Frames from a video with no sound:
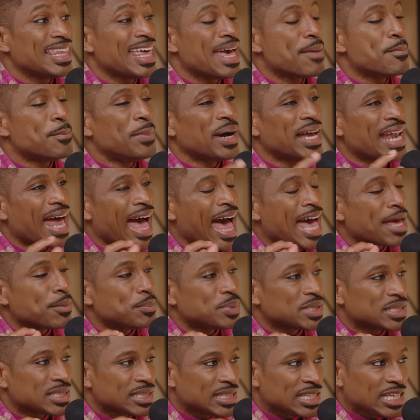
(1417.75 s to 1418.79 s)
But I
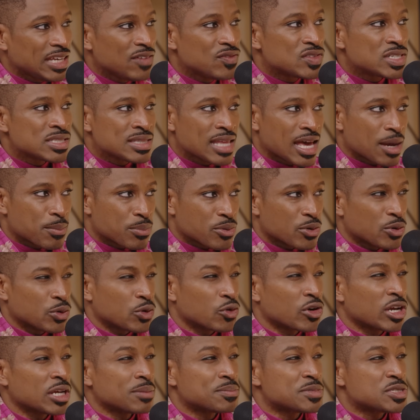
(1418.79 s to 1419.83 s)
believed in that
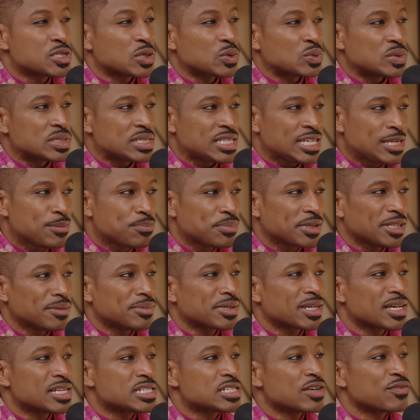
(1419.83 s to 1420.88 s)
program so deeply
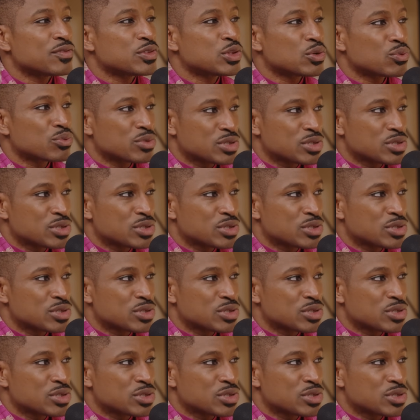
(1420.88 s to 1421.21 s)
because of the